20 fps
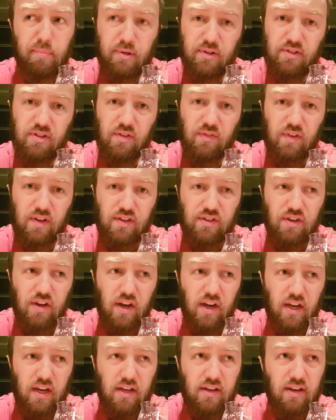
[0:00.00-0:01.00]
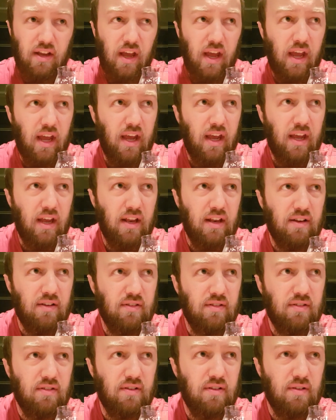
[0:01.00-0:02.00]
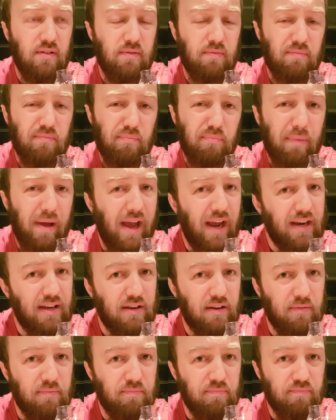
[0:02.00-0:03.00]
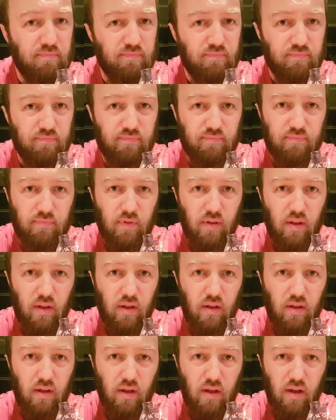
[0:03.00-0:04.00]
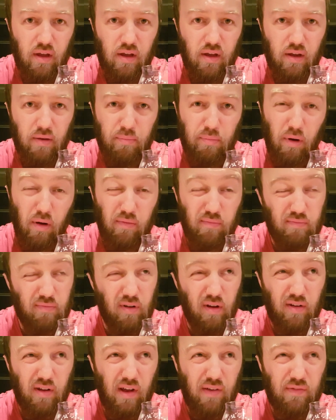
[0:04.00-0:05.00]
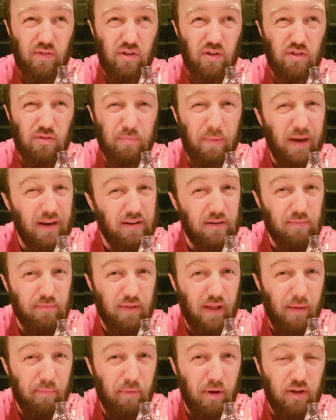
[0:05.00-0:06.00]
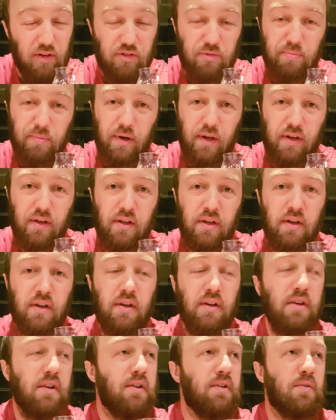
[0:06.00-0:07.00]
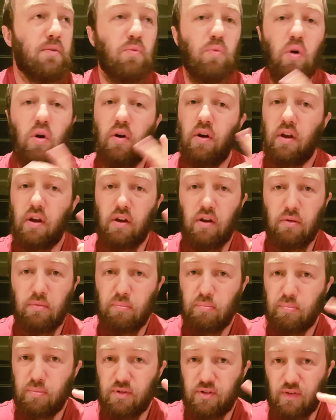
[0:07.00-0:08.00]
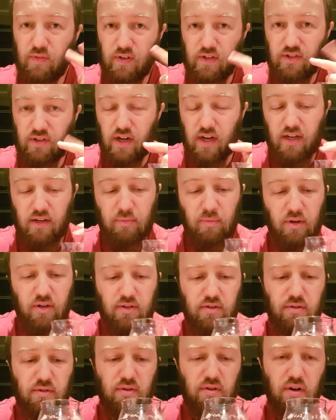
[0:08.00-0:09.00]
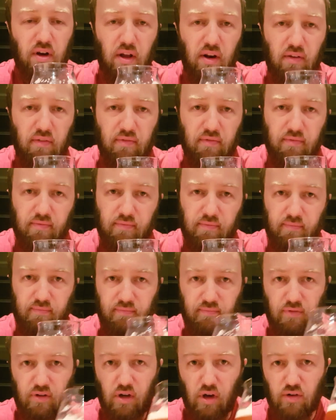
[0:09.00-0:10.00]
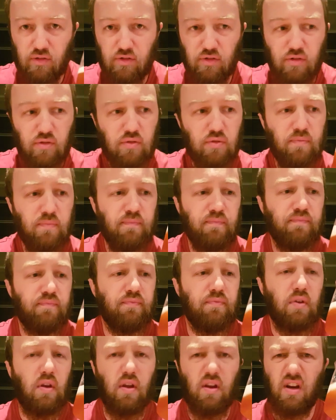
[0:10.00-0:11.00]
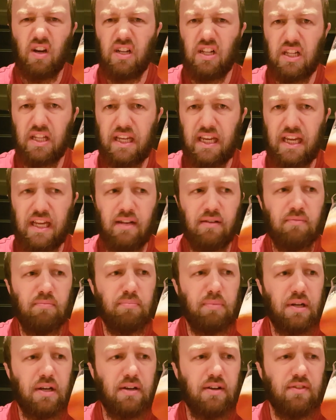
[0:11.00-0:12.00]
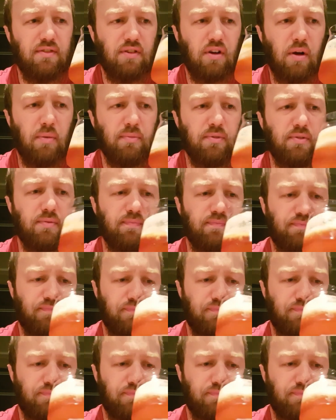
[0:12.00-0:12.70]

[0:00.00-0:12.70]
Pacific Jade and Magnum. I haven't used Magnum that much, but Warrior and Pacific Jade are my two kind of go-to clean bitterness hops.